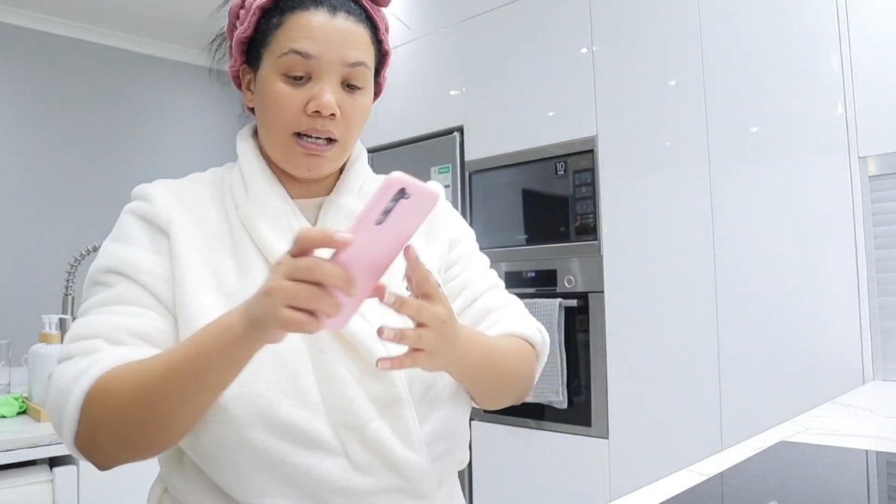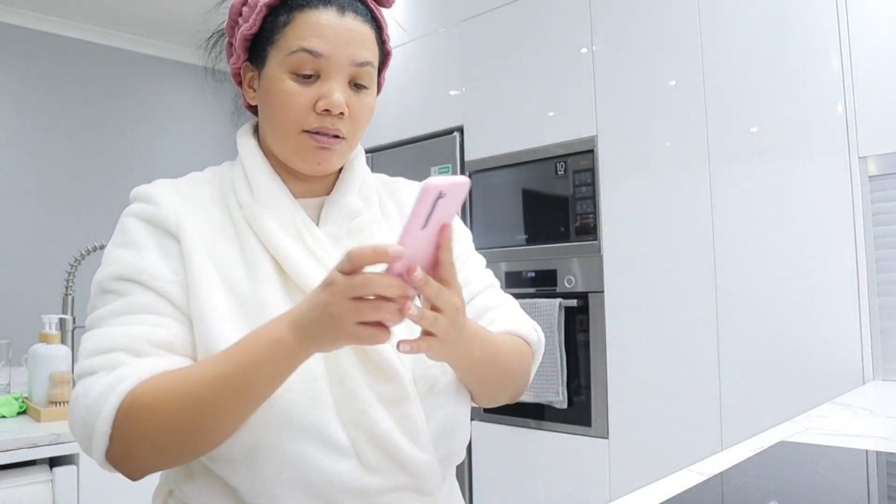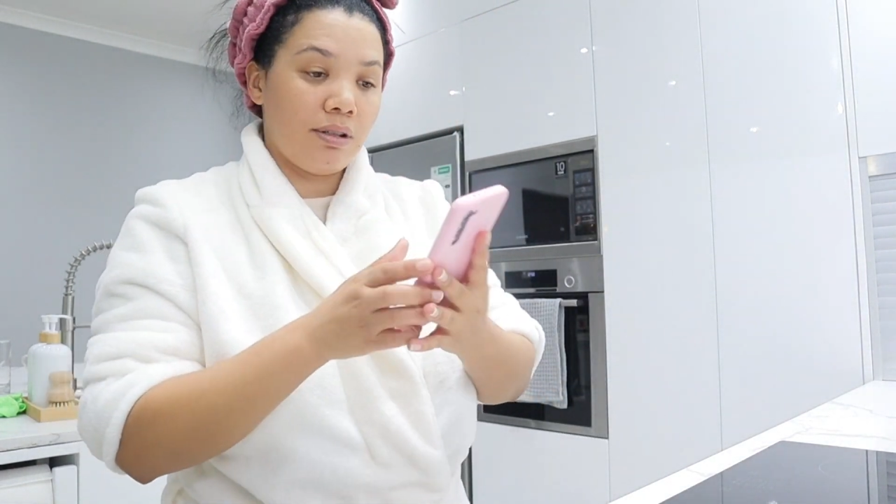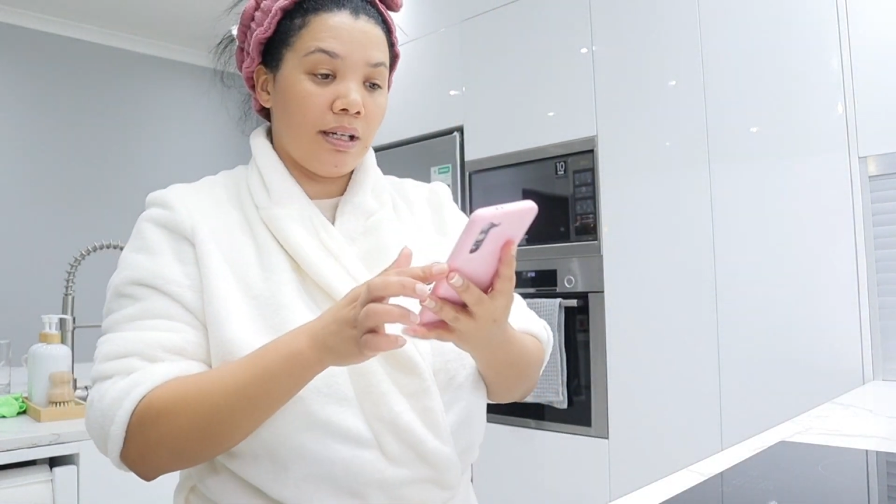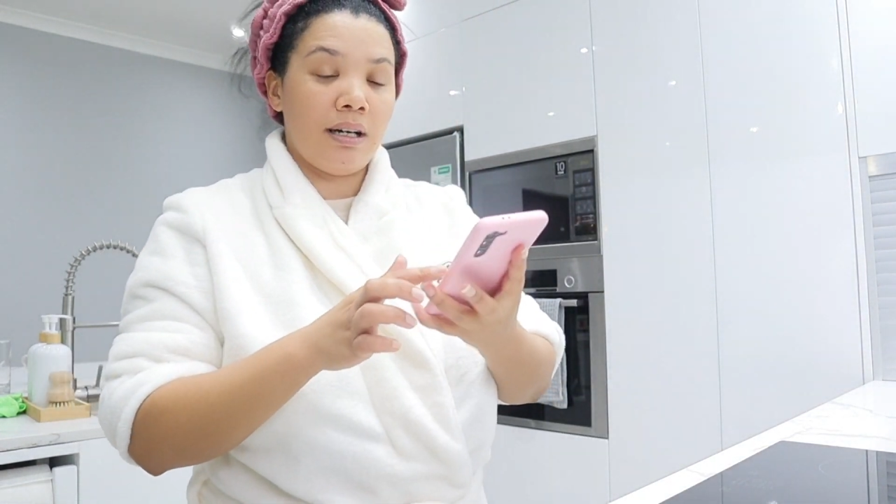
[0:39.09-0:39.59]

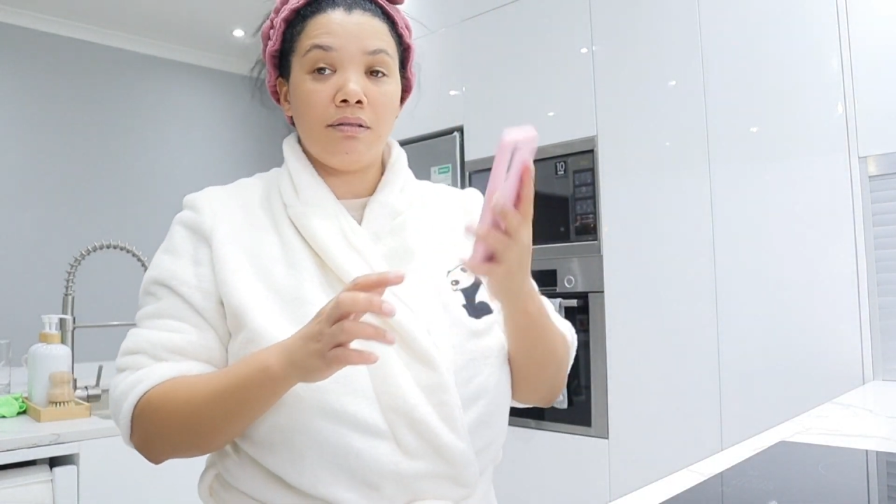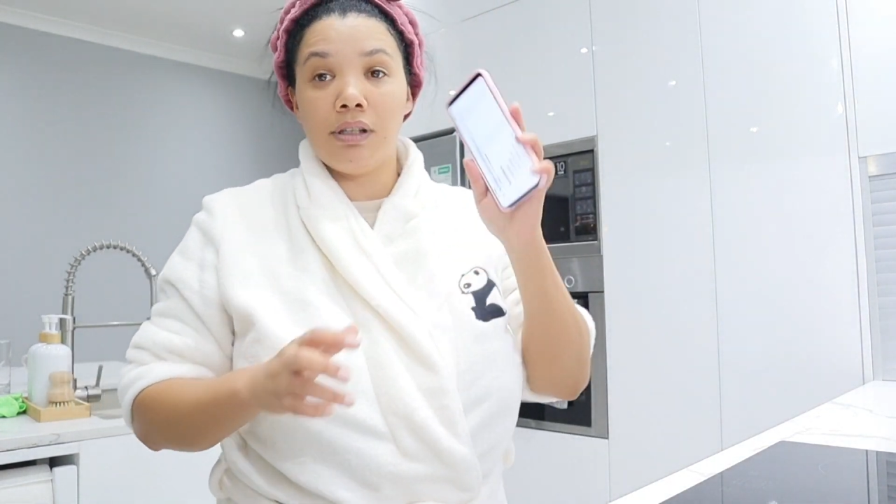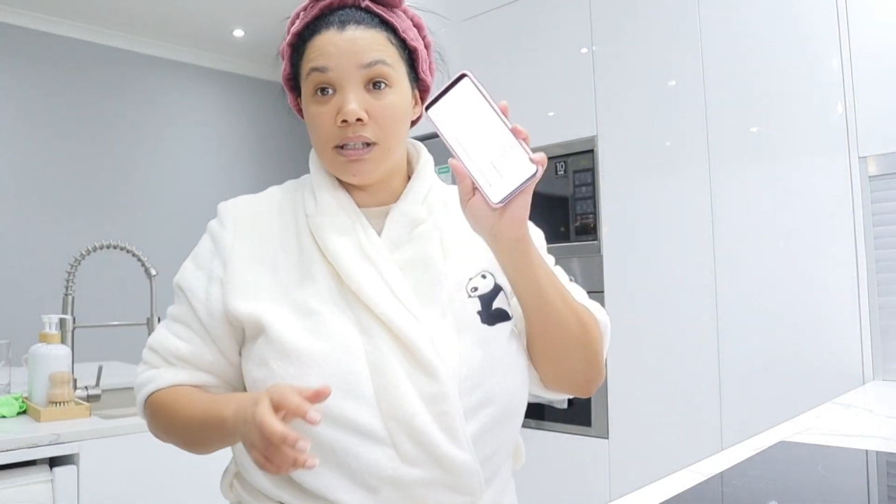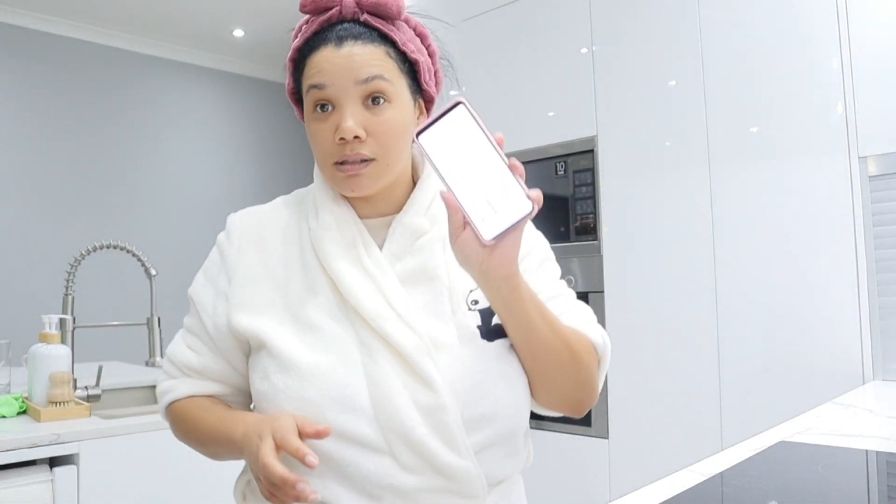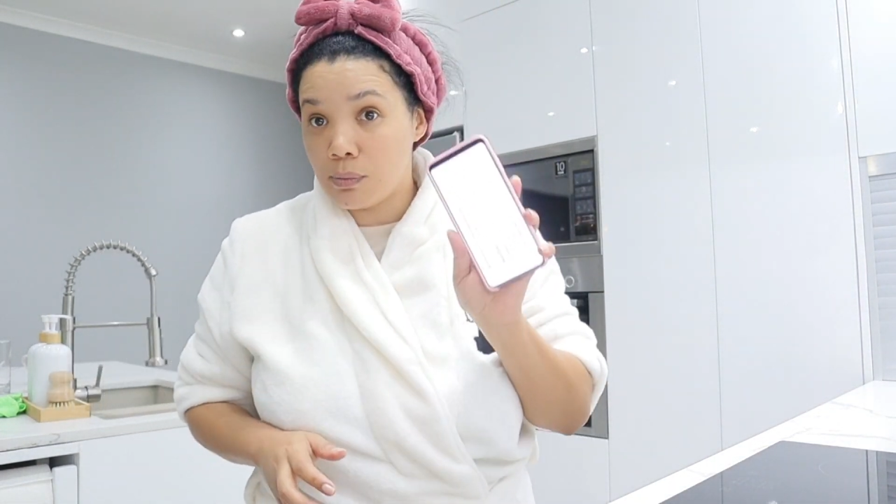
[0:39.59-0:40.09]
out now
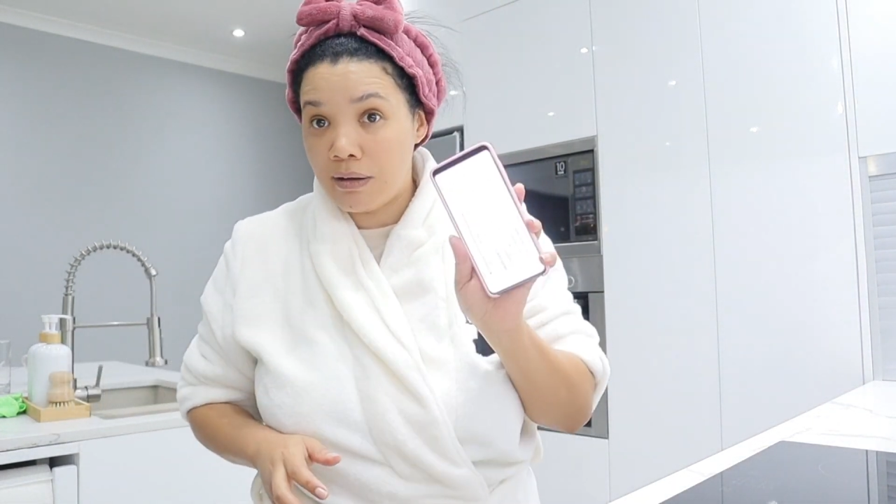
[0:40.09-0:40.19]
here's my